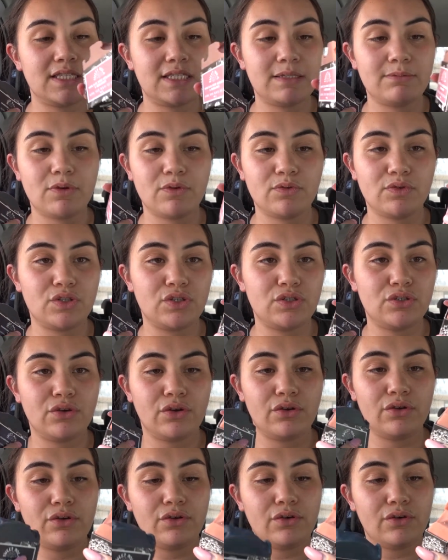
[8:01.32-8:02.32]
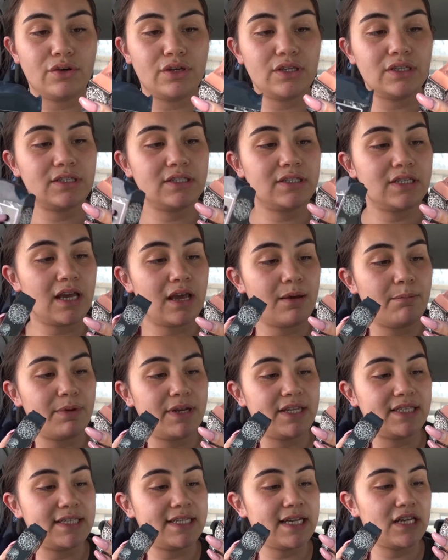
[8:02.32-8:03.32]
smells so good,
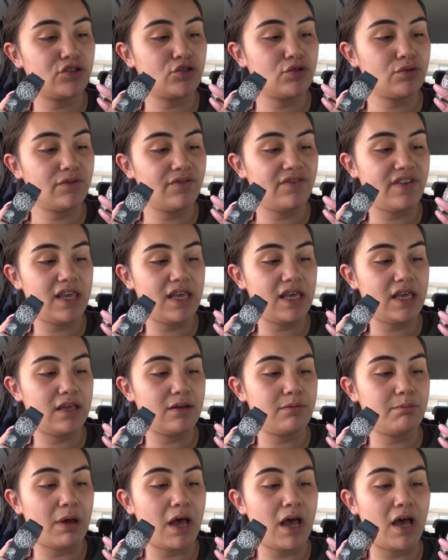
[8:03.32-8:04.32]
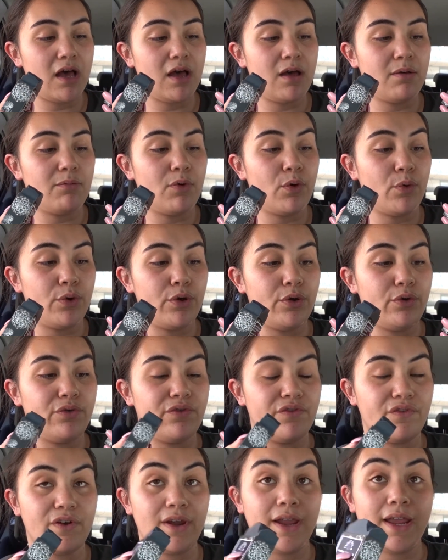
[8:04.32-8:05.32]
but it's natural vegan palm oil
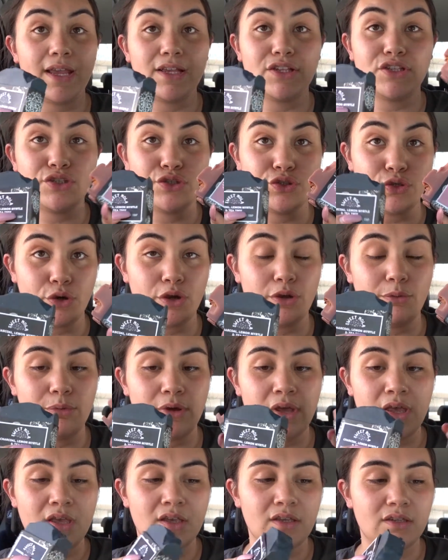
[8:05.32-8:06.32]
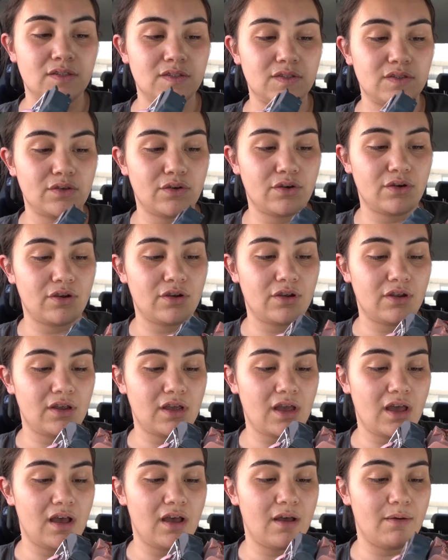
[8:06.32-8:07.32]
free soap. So
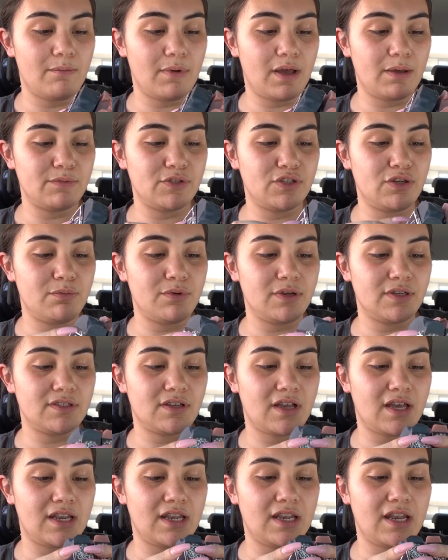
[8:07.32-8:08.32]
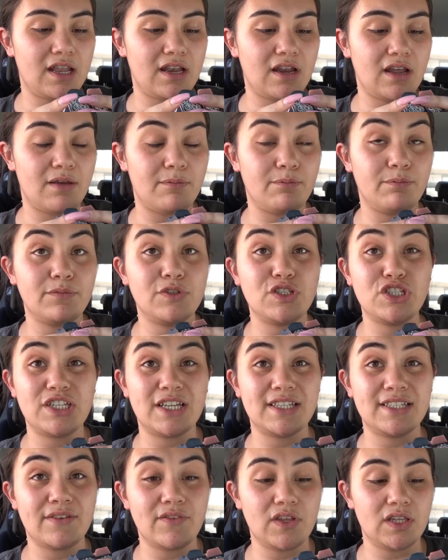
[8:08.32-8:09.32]
I'm super excited, and she
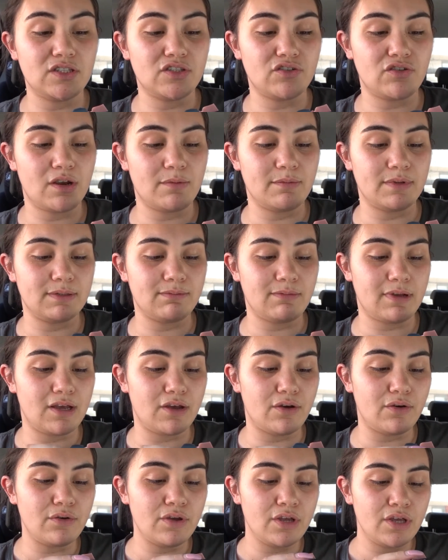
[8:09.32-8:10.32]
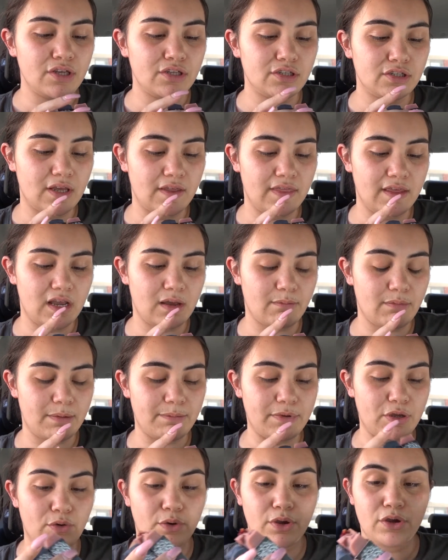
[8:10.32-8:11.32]
does have an Instagram as well, so I think I might
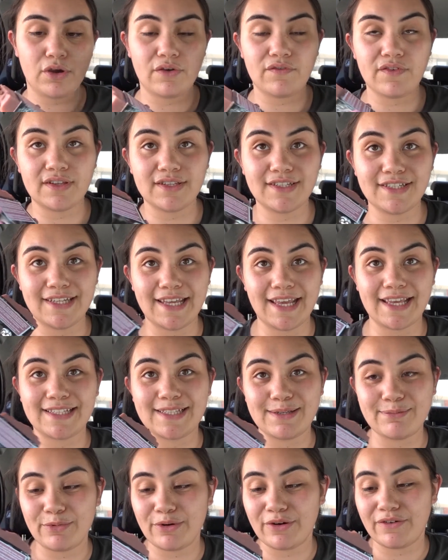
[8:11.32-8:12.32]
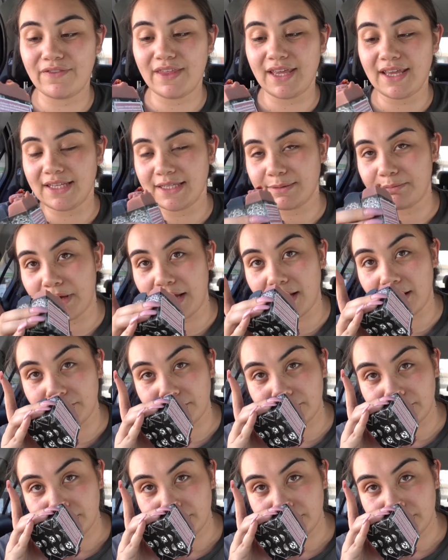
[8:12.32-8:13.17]
be going over to get some more of these, but